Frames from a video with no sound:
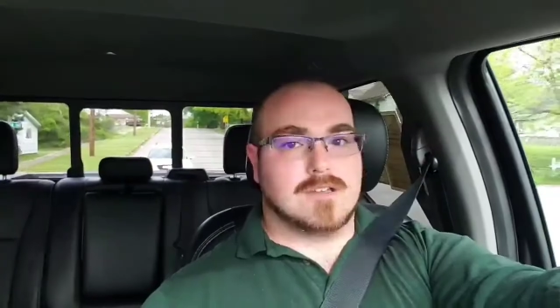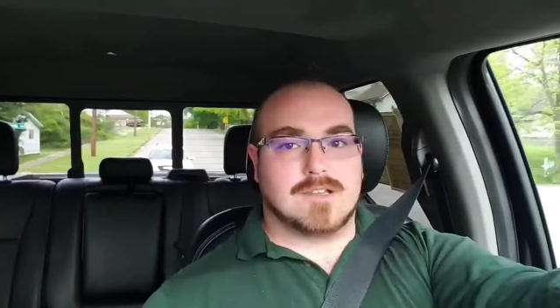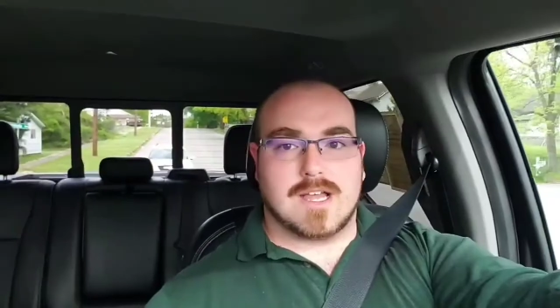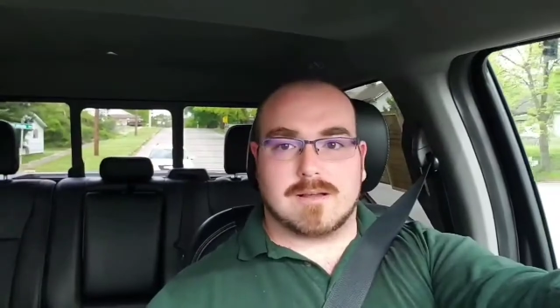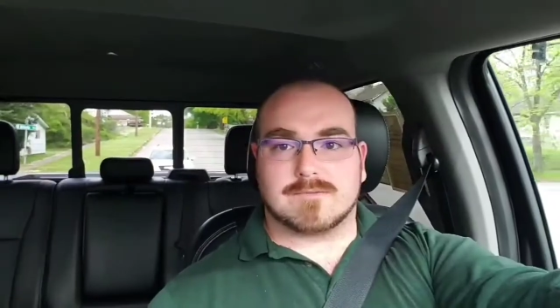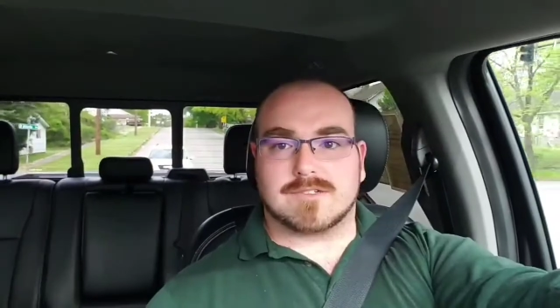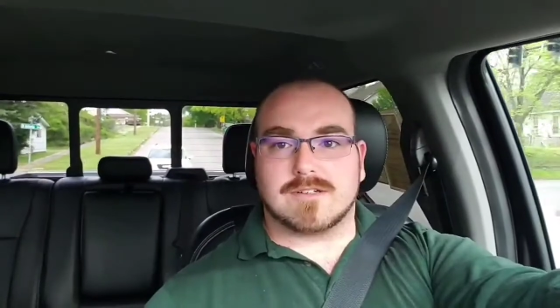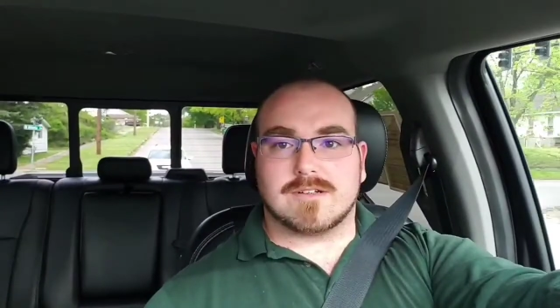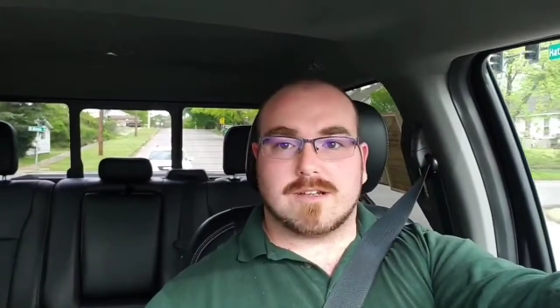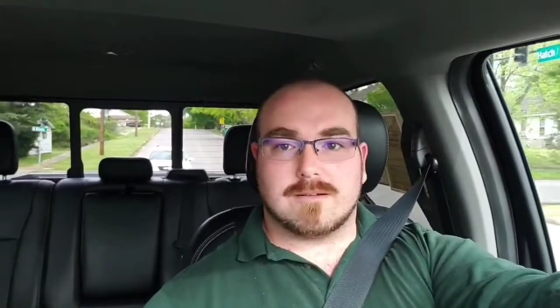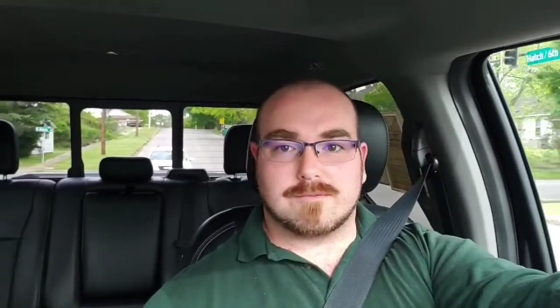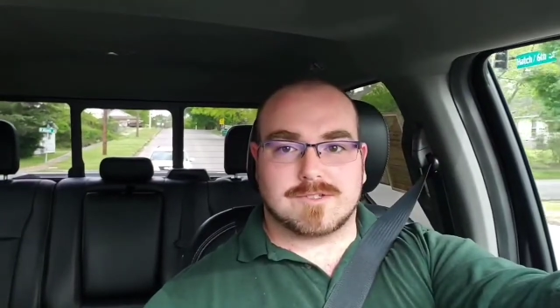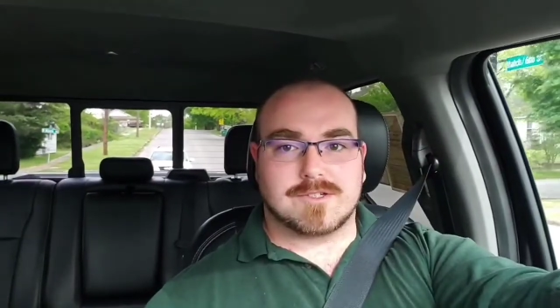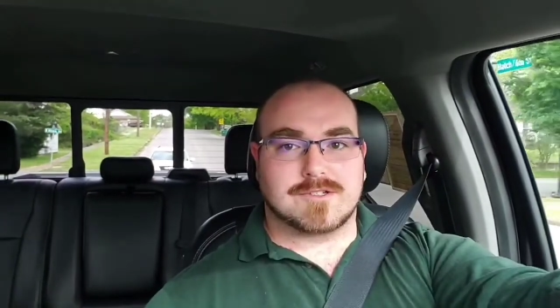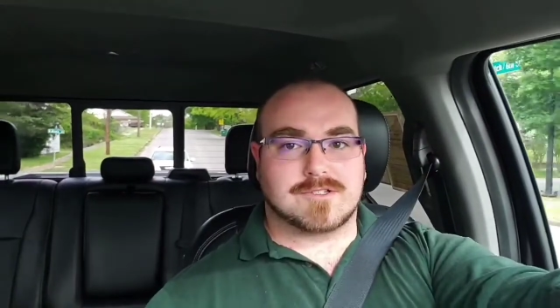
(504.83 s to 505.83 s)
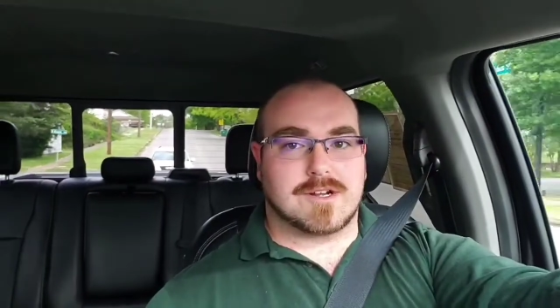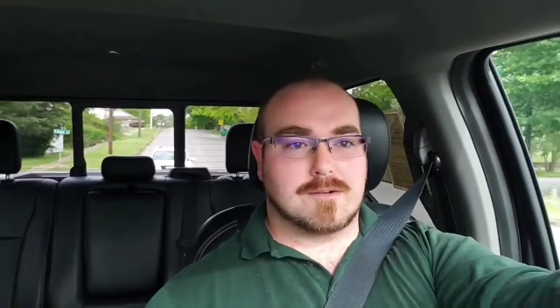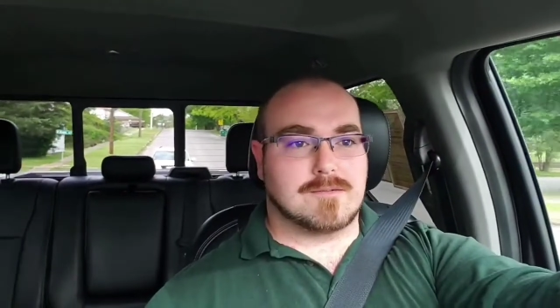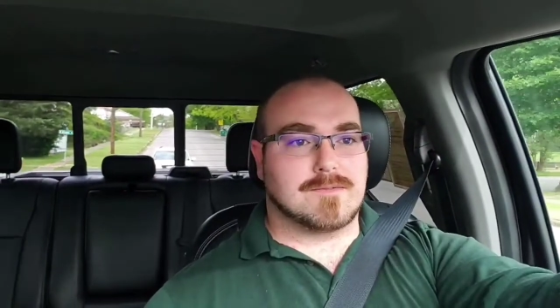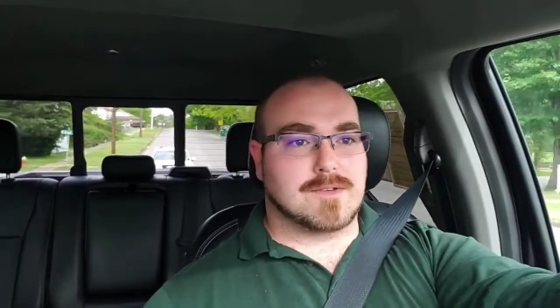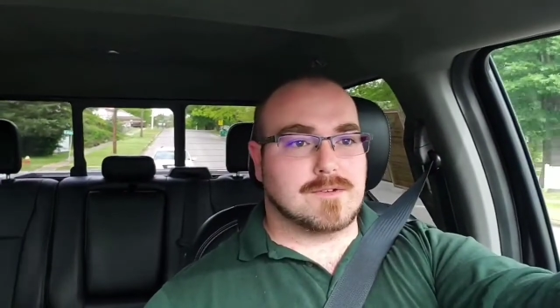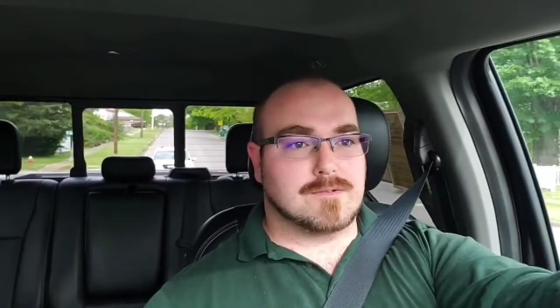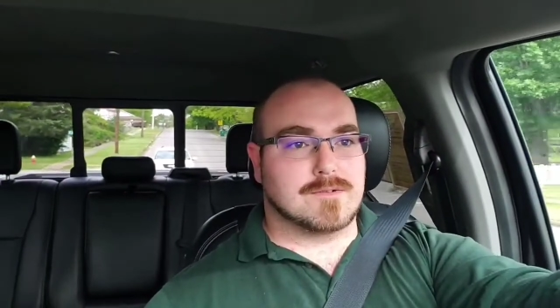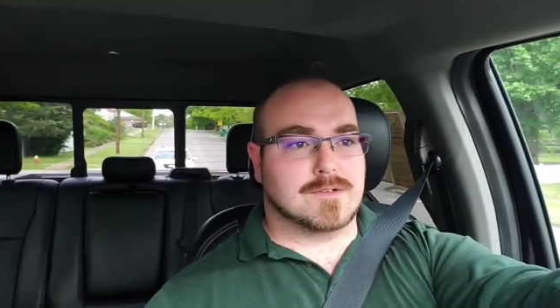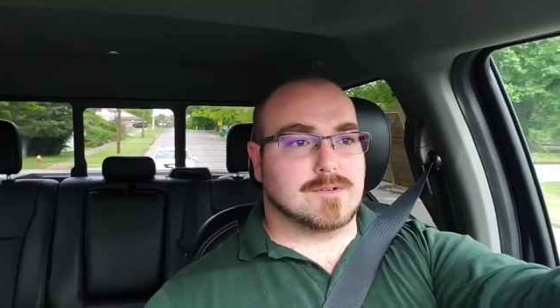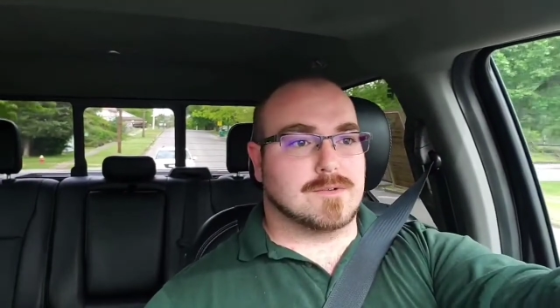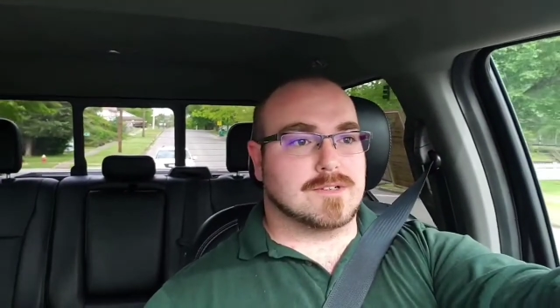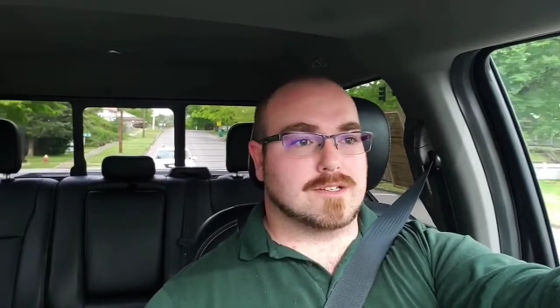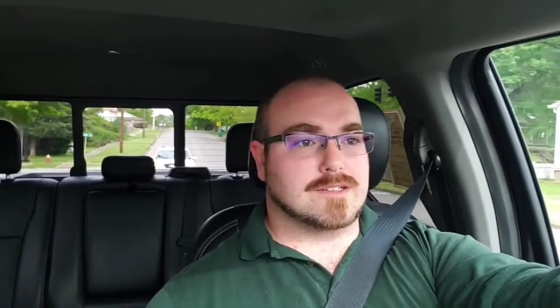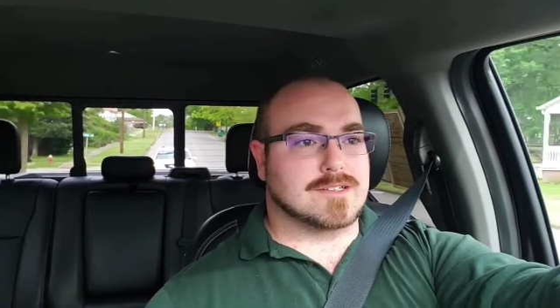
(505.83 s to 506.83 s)
Now, I'm sure some of you are
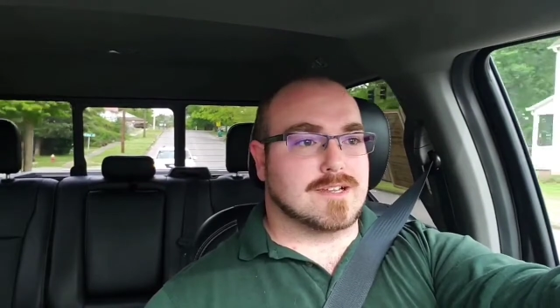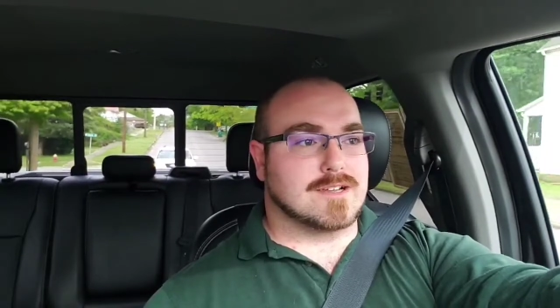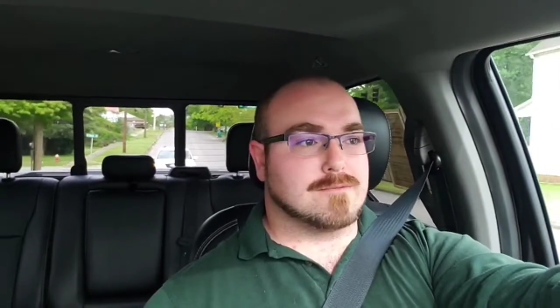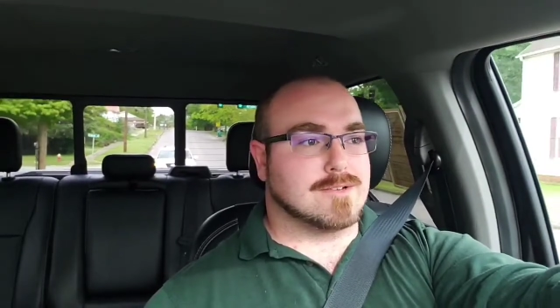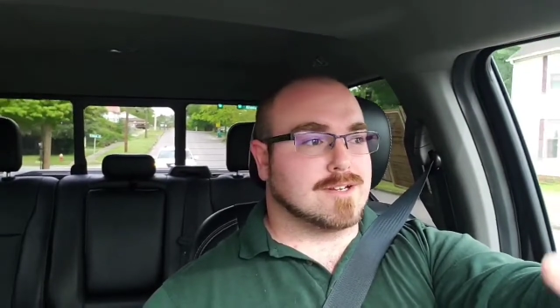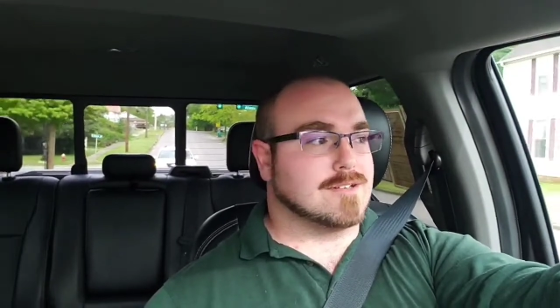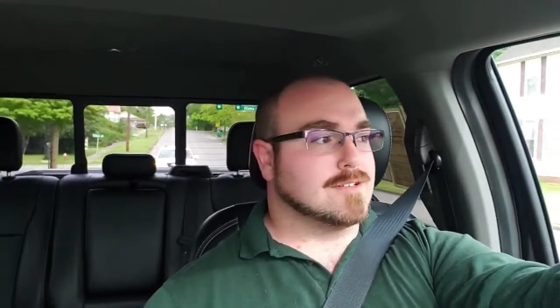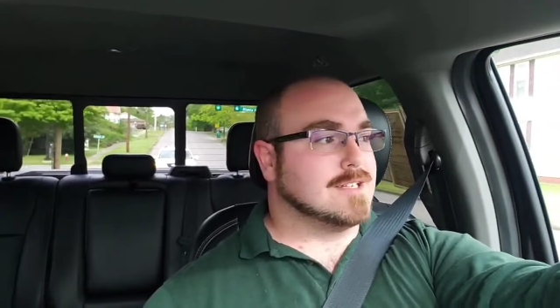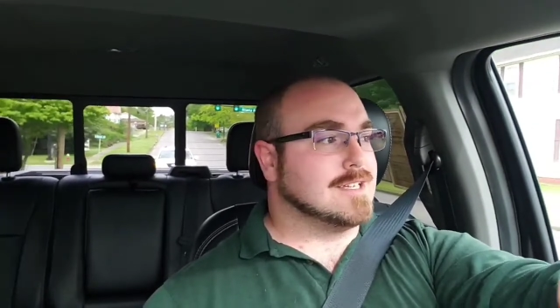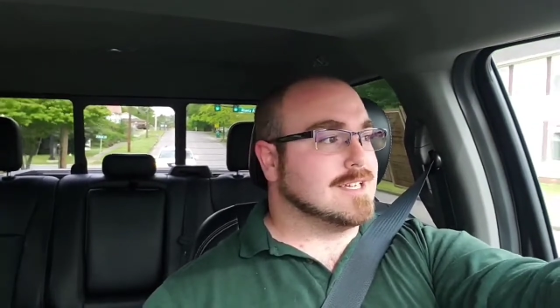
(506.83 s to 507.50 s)
going to say, well,